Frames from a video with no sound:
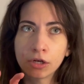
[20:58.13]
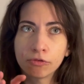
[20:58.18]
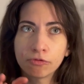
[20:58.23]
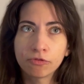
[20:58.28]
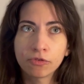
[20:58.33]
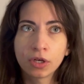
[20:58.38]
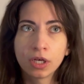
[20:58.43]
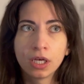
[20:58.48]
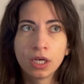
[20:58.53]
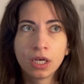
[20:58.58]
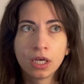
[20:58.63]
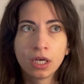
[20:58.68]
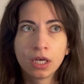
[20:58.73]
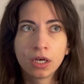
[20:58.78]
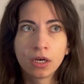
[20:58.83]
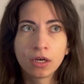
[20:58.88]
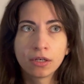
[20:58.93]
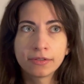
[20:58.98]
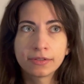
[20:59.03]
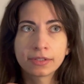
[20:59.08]
of
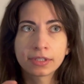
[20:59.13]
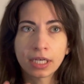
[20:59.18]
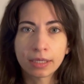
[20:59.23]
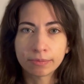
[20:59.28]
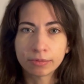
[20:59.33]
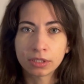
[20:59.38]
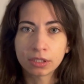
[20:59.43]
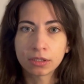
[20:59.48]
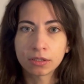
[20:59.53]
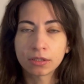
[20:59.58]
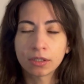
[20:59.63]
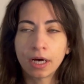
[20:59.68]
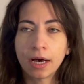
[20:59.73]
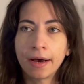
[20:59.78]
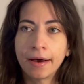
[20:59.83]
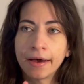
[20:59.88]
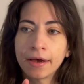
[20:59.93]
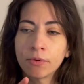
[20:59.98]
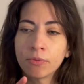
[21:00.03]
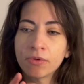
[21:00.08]
skeptical
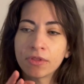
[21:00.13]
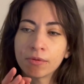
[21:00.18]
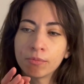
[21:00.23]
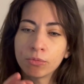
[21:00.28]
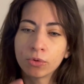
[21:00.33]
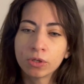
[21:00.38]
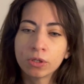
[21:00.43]
eye, with a more